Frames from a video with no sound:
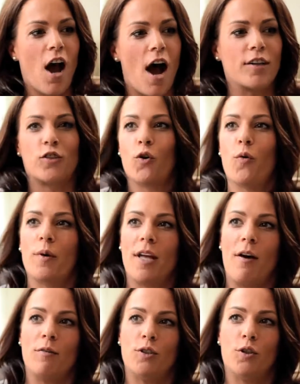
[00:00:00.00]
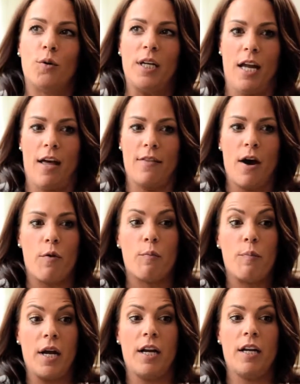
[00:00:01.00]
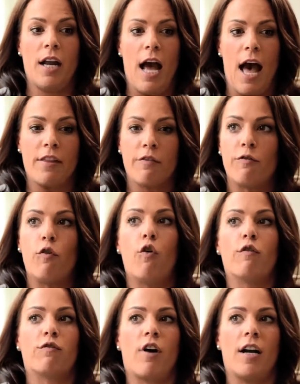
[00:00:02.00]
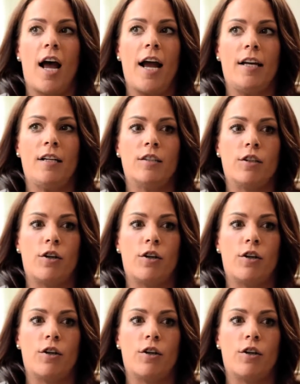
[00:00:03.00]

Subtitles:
I saw what they were doing and they were being at the forefront 8 years